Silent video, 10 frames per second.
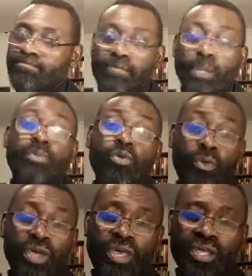People are
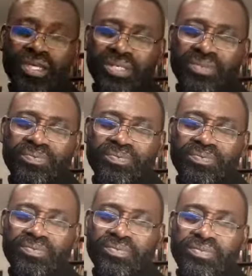wicked.
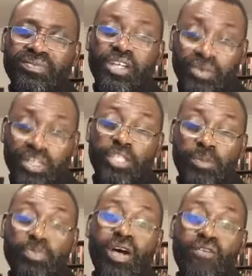The rich
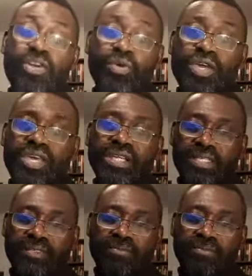people are very wicked.